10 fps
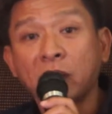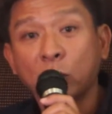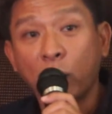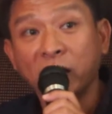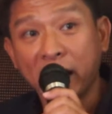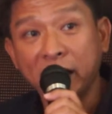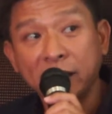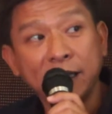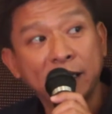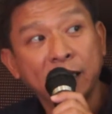
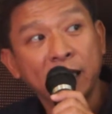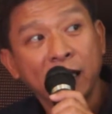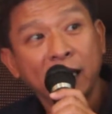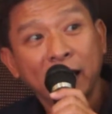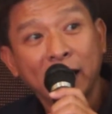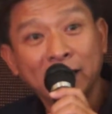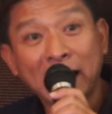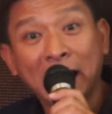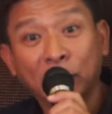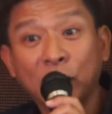2018 is
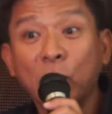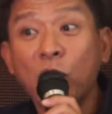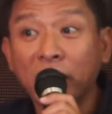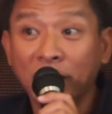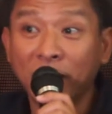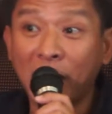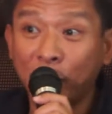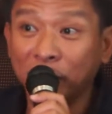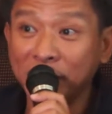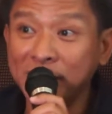actually one of
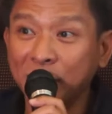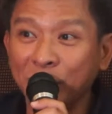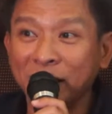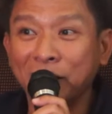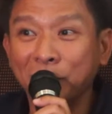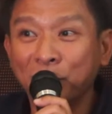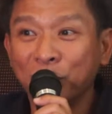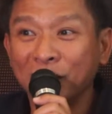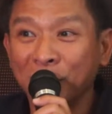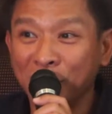our disciplines,
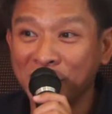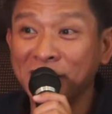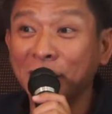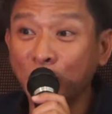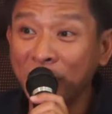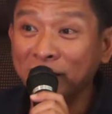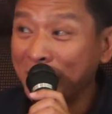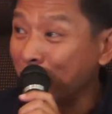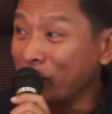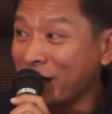which is the twin
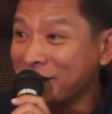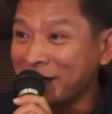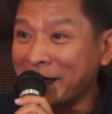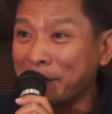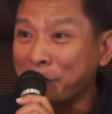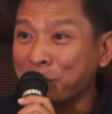tip racing.